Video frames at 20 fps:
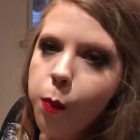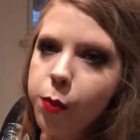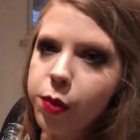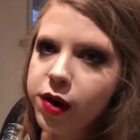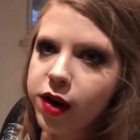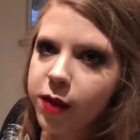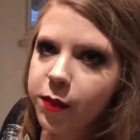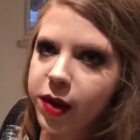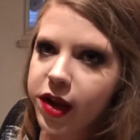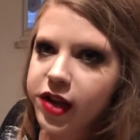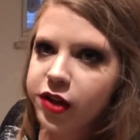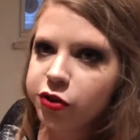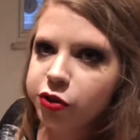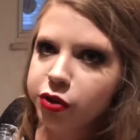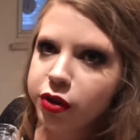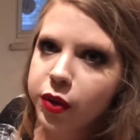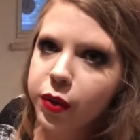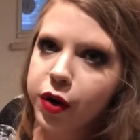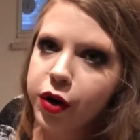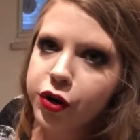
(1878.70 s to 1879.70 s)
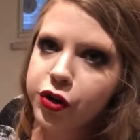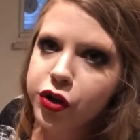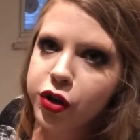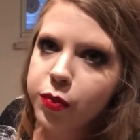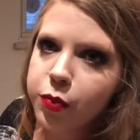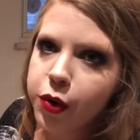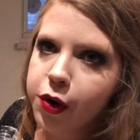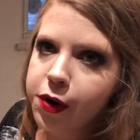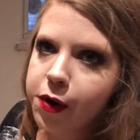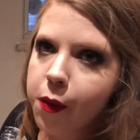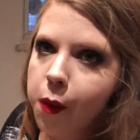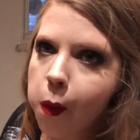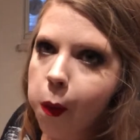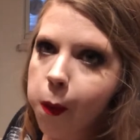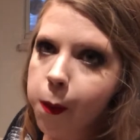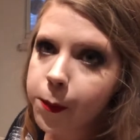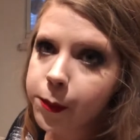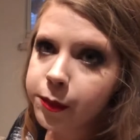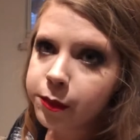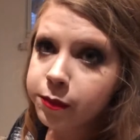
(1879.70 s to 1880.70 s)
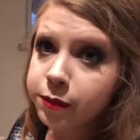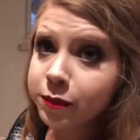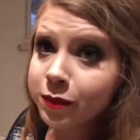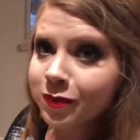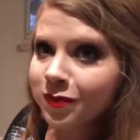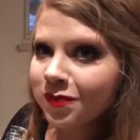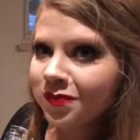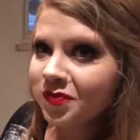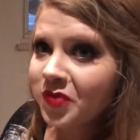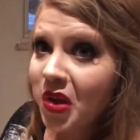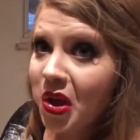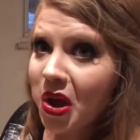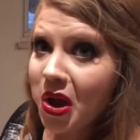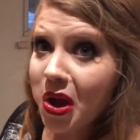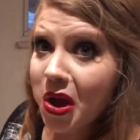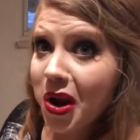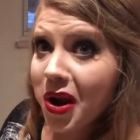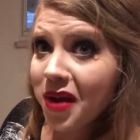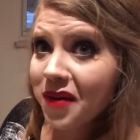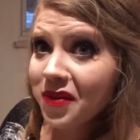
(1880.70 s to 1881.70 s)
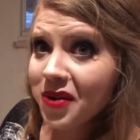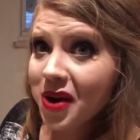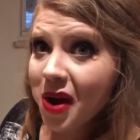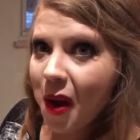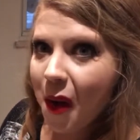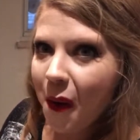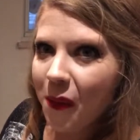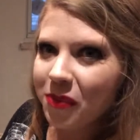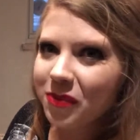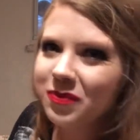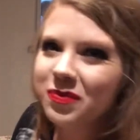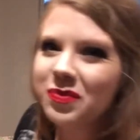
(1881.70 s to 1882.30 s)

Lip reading: But I might enjoy one or two more. You never know.